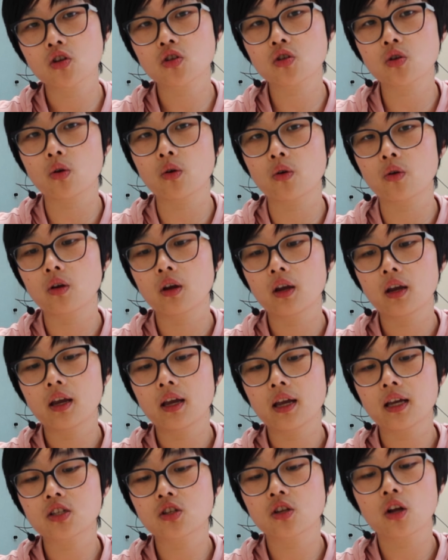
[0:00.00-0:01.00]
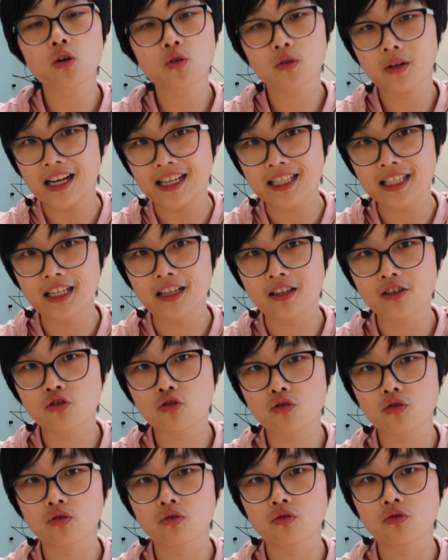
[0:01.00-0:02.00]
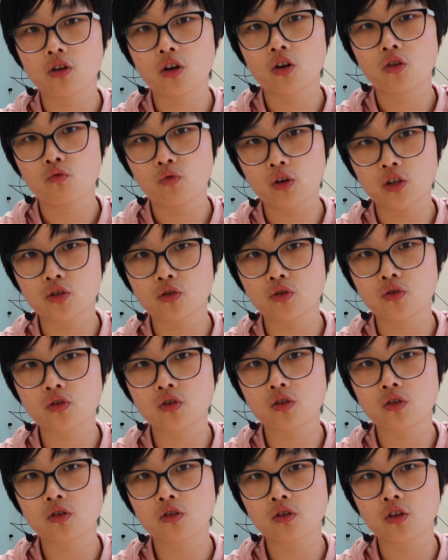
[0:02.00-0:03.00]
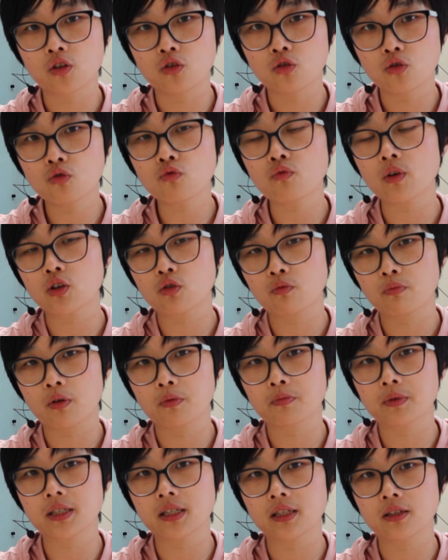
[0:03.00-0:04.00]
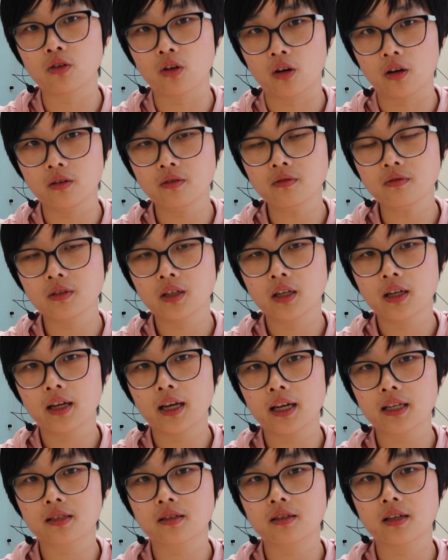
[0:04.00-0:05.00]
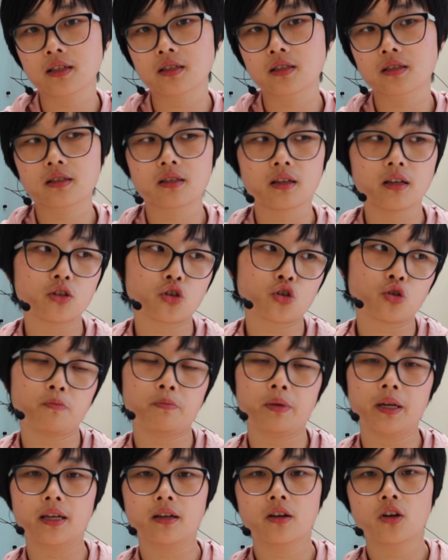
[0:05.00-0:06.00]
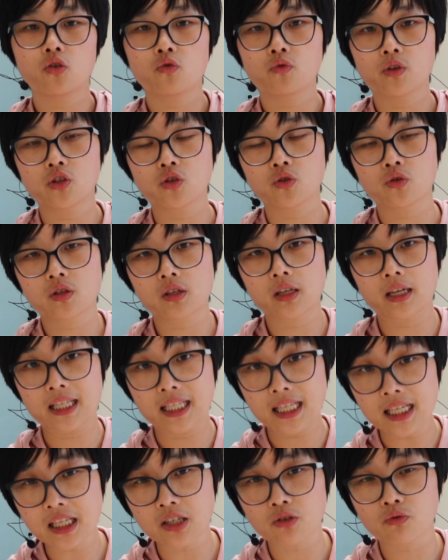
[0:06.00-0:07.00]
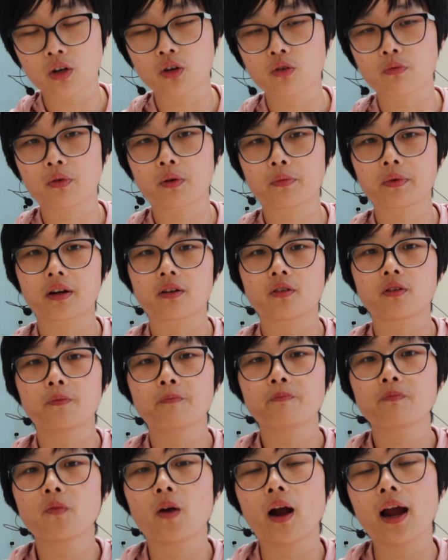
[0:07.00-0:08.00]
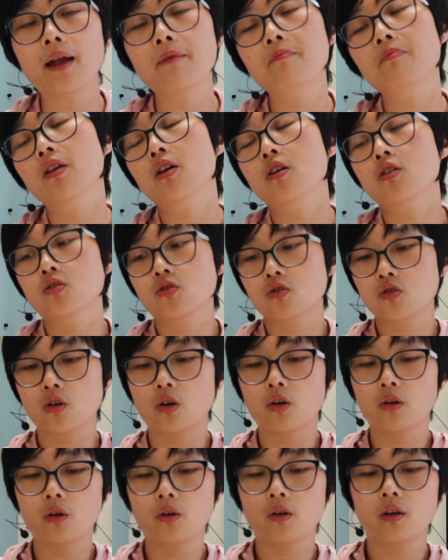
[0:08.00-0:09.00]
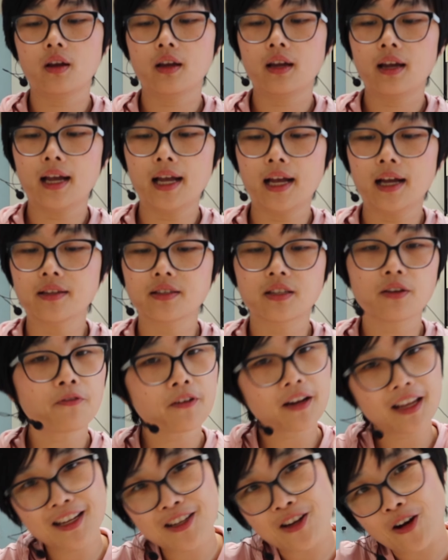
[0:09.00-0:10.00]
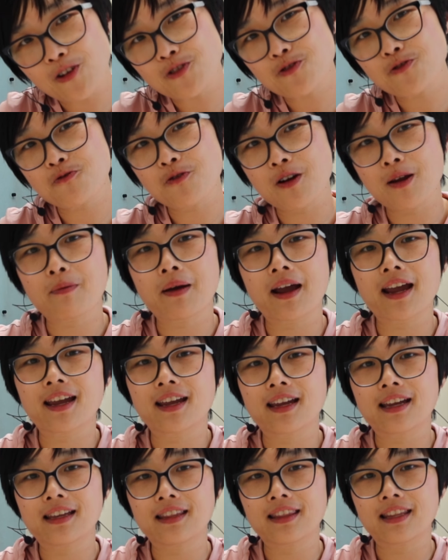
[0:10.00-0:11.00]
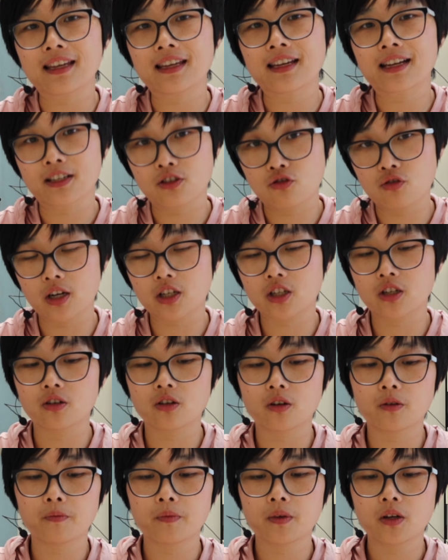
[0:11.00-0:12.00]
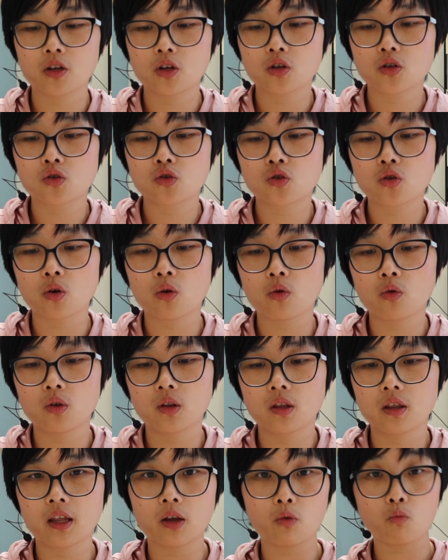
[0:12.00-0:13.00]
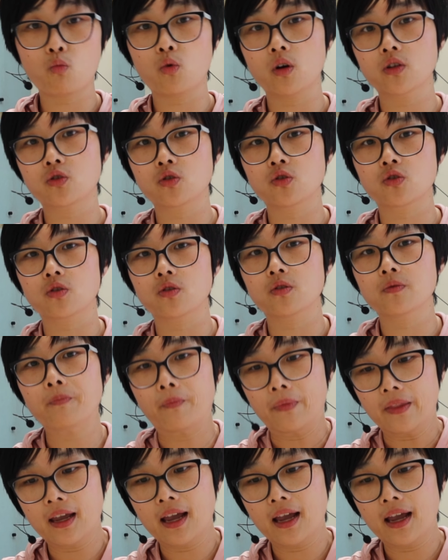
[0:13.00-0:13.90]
So it's not a good idea to reduce the new rental property loan. It should be reduced existing rental property loan, right? So definitely not to repay the construction loan. So then what to do?